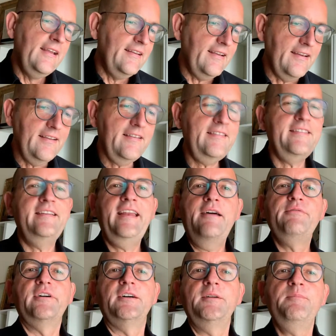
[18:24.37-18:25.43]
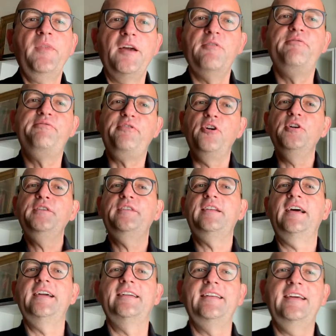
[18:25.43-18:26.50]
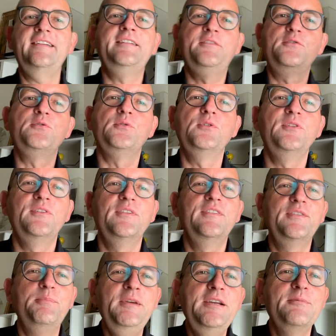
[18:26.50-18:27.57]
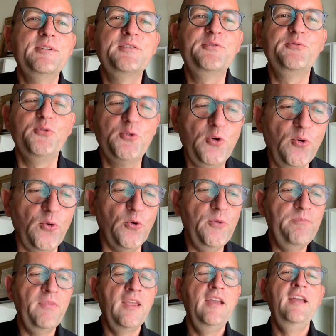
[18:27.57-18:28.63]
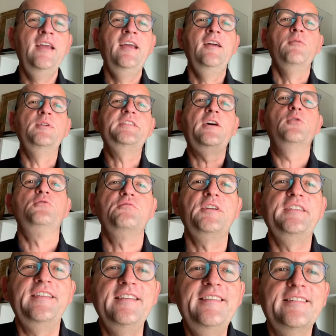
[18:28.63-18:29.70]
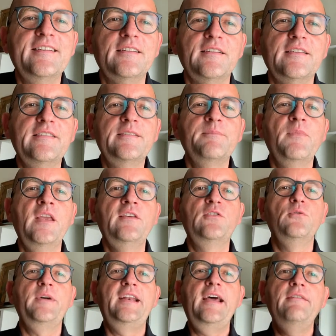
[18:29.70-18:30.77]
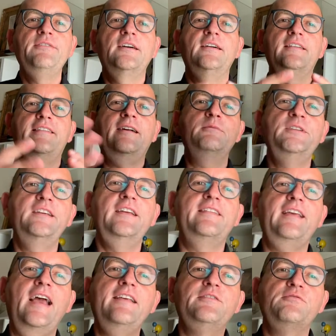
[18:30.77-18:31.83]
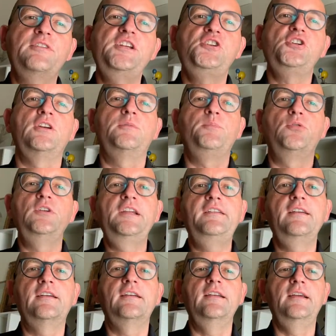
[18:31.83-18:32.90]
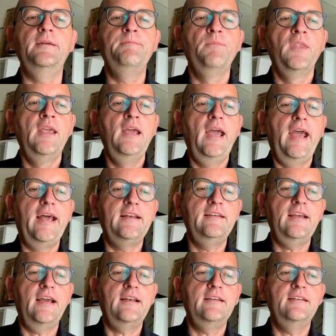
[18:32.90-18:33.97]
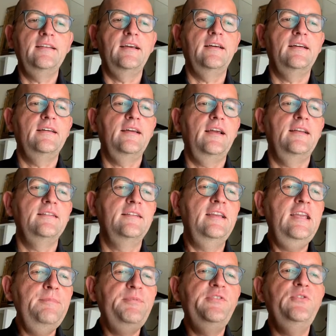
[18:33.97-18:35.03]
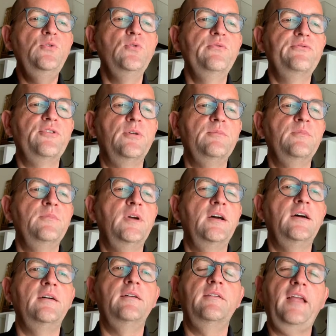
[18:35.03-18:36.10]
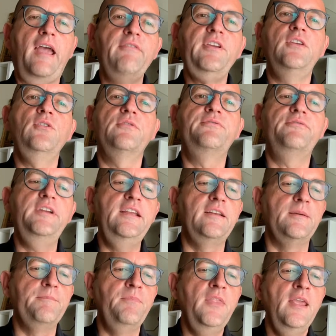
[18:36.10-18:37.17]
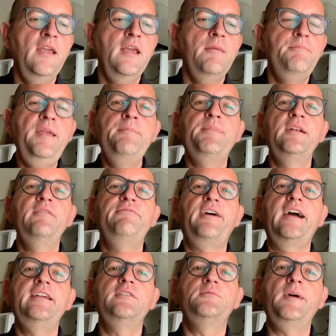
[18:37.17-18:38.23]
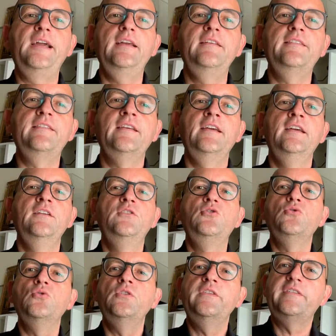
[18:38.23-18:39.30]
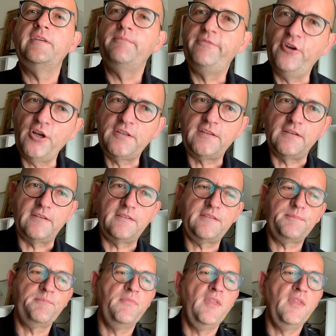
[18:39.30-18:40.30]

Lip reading: There is never a force like that, to speak with Foucault, without resistance. So whenever something is as rigid politically and keeps you from having your freedom, people find ways to subvert it.